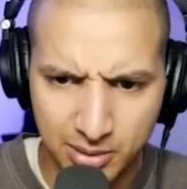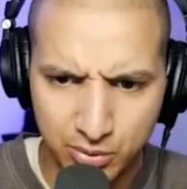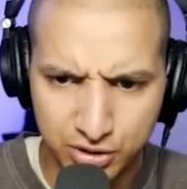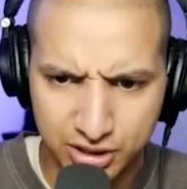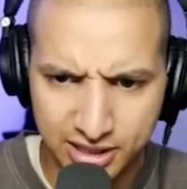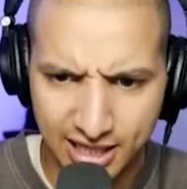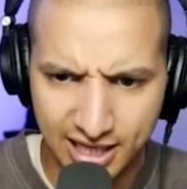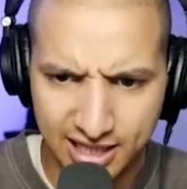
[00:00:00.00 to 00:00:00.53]
we
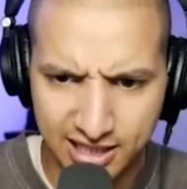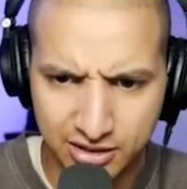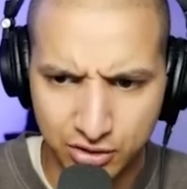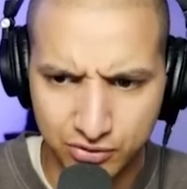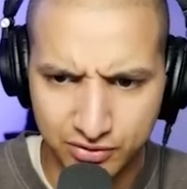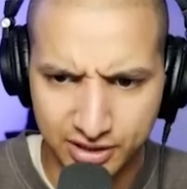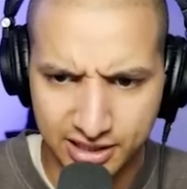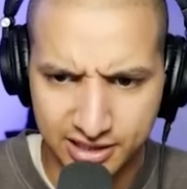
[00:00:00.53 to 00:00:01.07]
should hang it
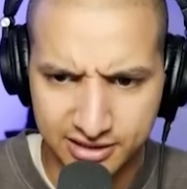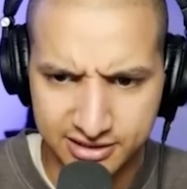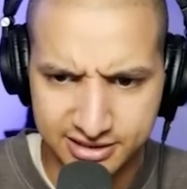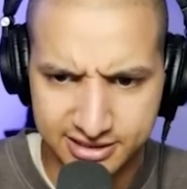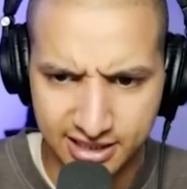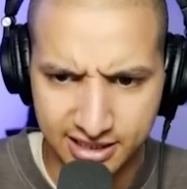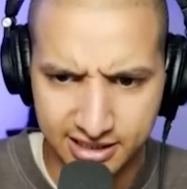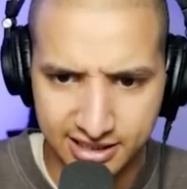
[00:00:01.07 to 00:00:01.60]
over here
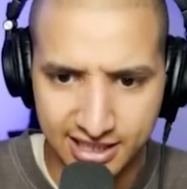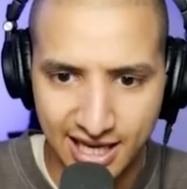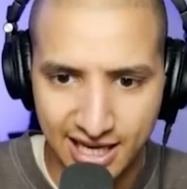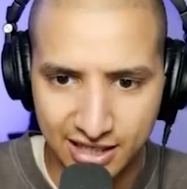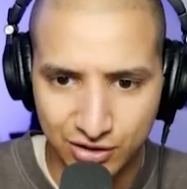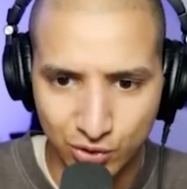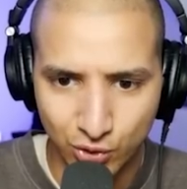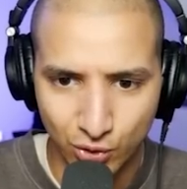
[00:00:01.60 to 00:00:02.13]
instead. Yeah, in
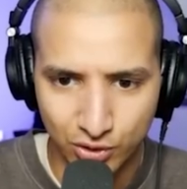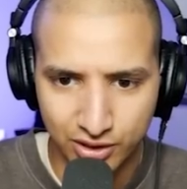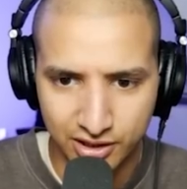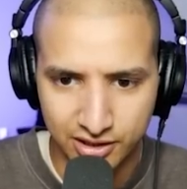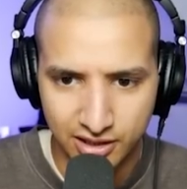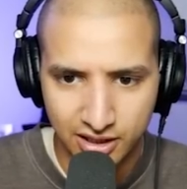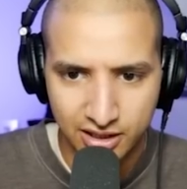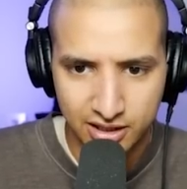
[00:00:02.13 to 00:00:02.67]
the corner.
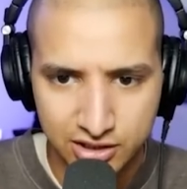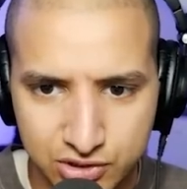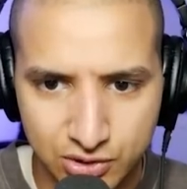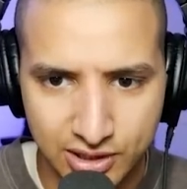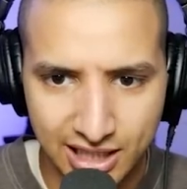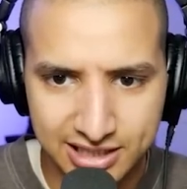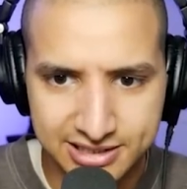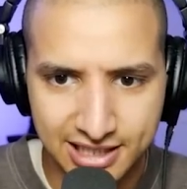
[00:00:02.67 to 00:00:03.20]
So
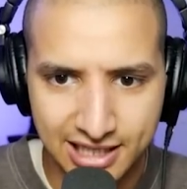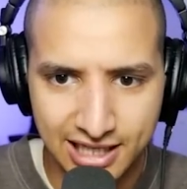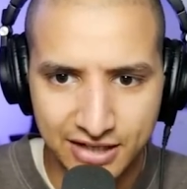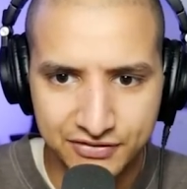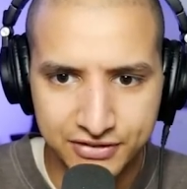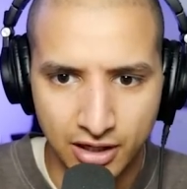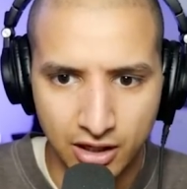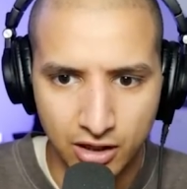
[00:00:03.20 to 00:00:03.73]
that's the
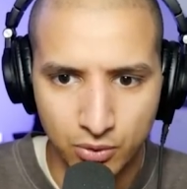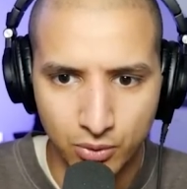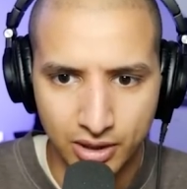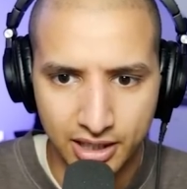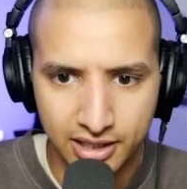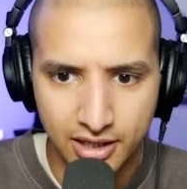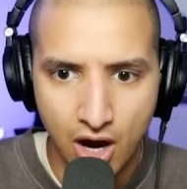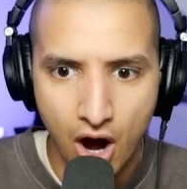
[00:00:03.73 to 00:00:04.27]
left
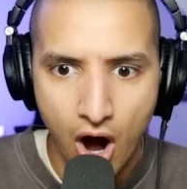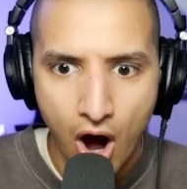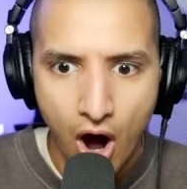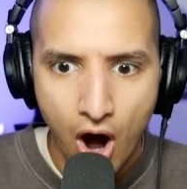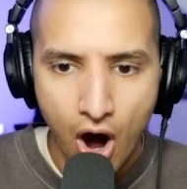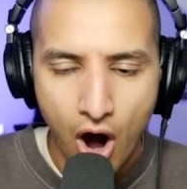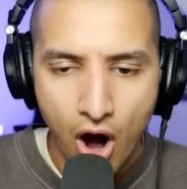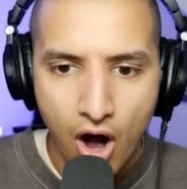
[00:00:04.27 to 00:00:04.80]
hallway.
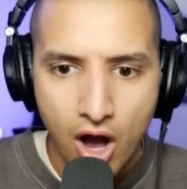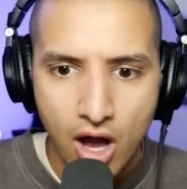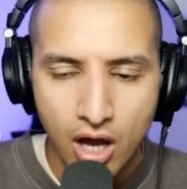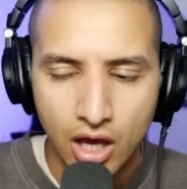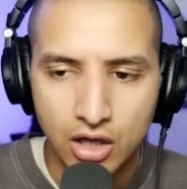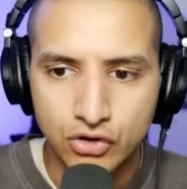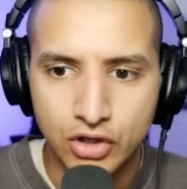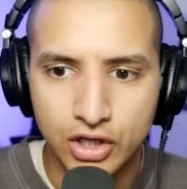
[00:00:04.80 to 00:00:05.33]

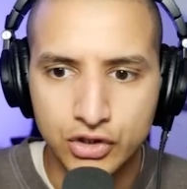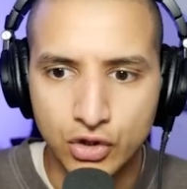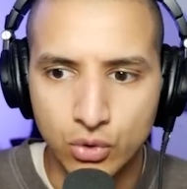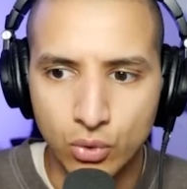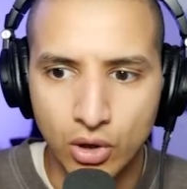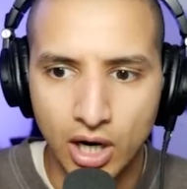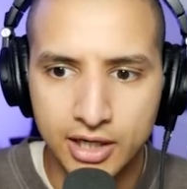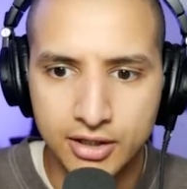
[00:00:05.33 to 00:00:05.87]
And then the
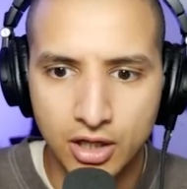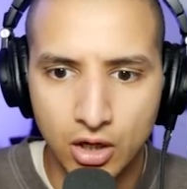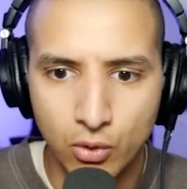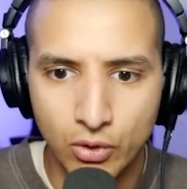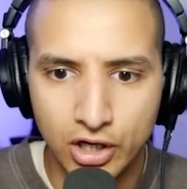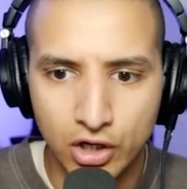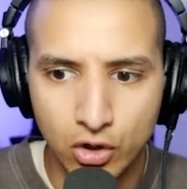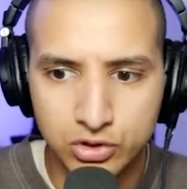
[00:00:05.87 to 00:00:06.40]
right
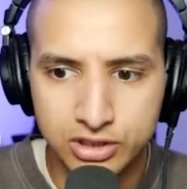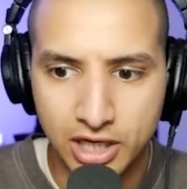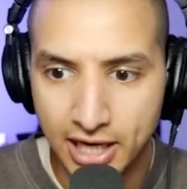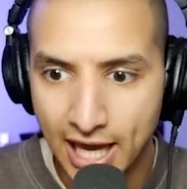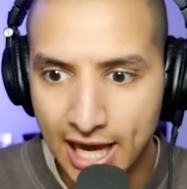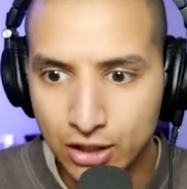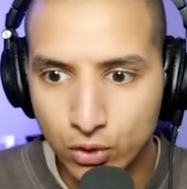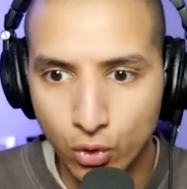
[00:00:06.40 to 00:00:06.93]
hallway goes in
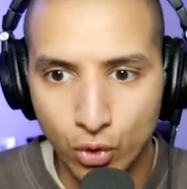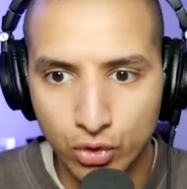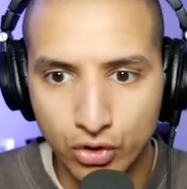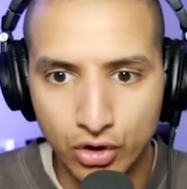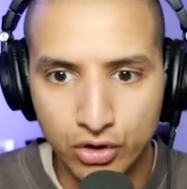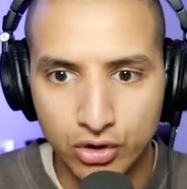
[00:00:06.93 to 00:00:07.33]
that corner.